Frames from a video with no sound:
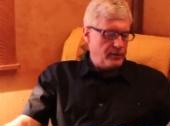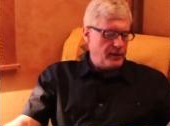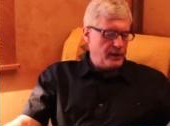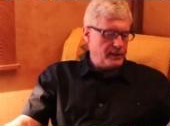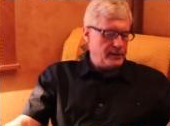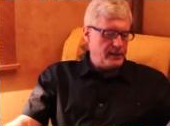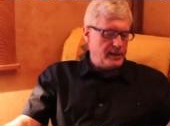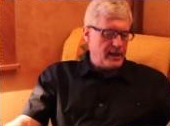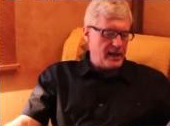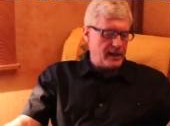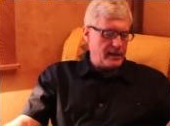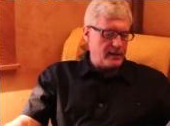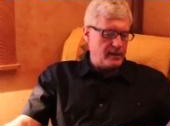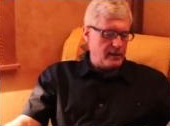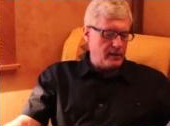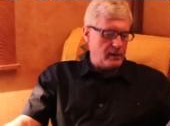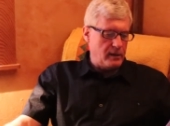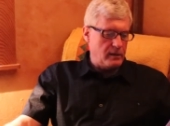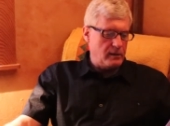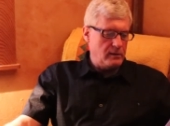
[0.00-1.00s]
They did not
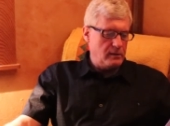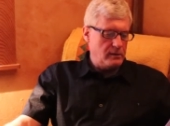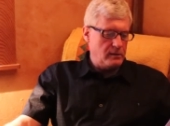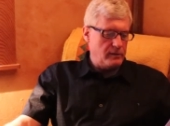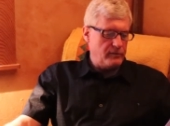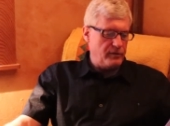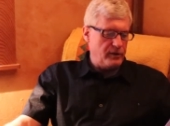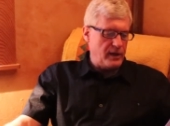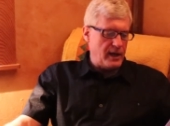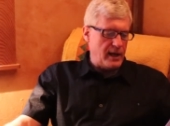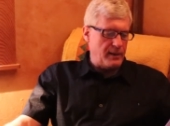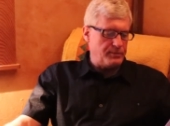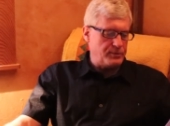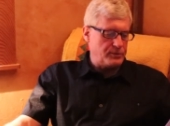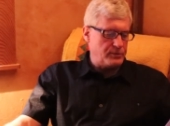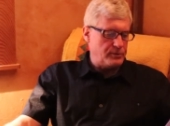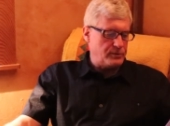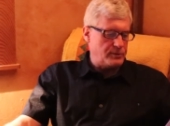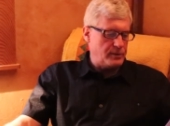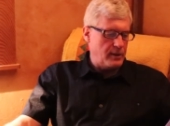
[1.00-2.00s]
care of the
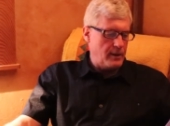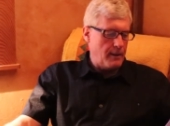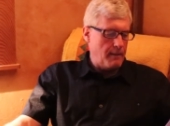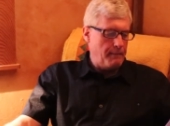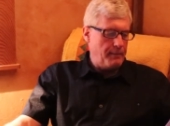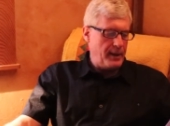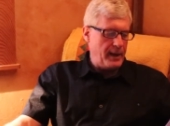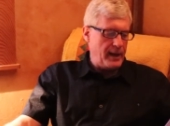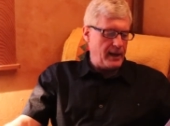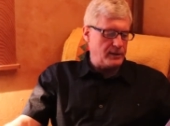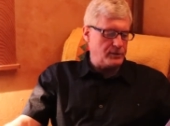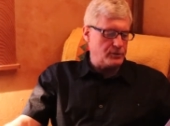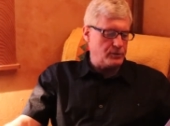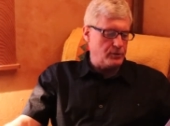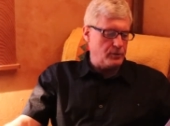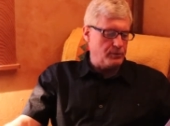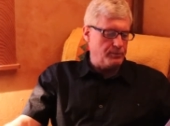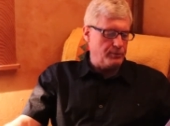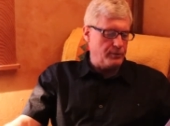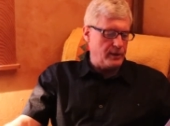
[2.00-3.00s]
obstacles,
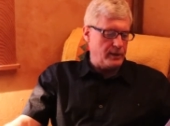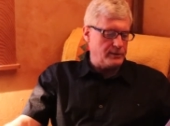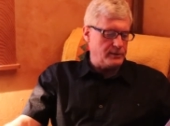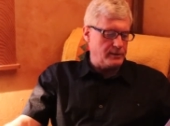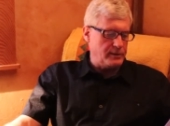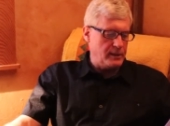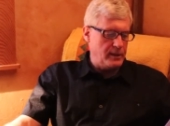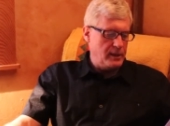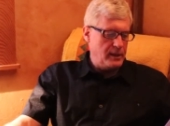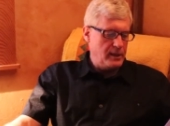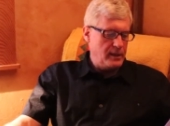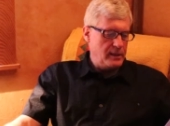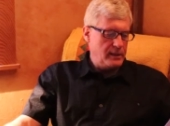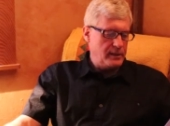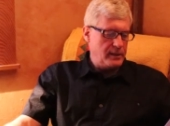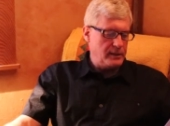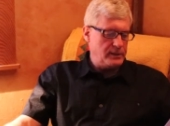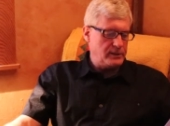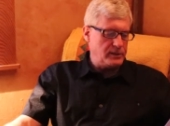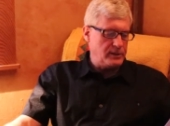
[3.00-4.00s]
past or present.
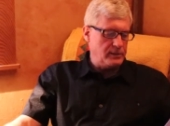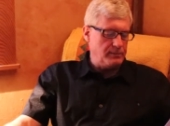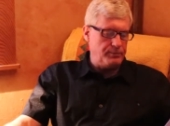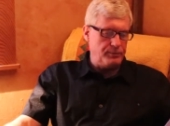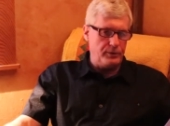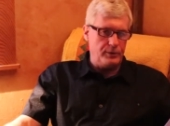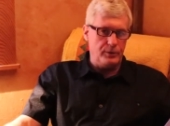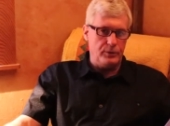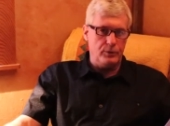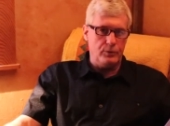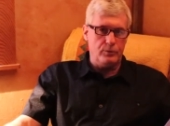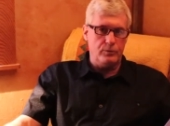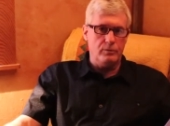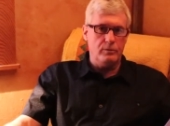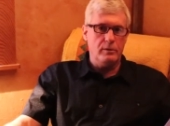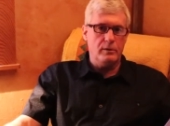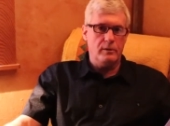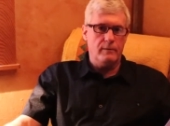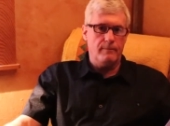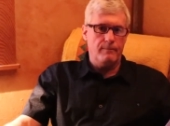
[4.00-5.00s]
They simply
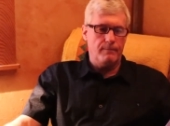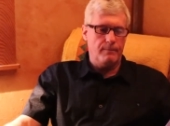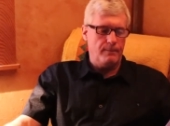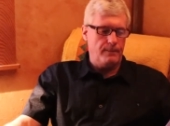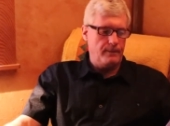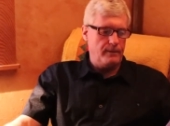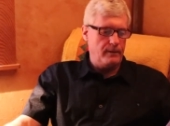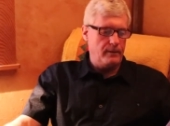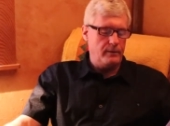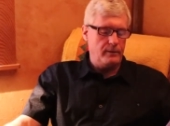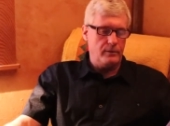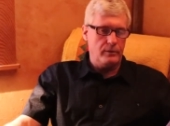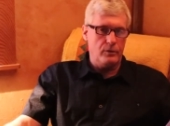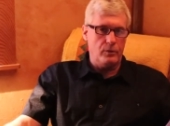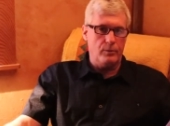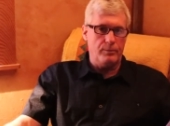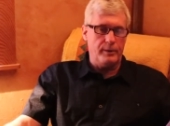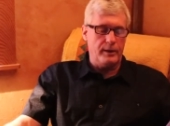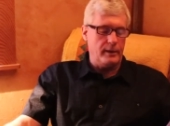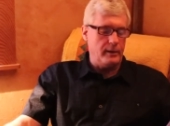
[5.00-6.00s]
knew
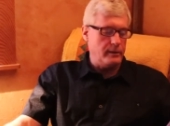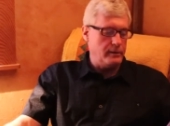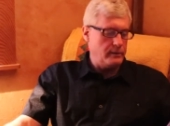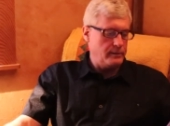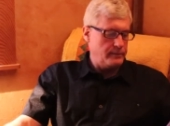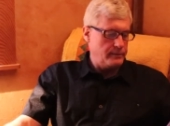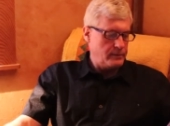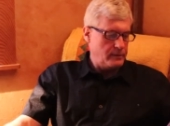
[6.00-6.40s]
no better.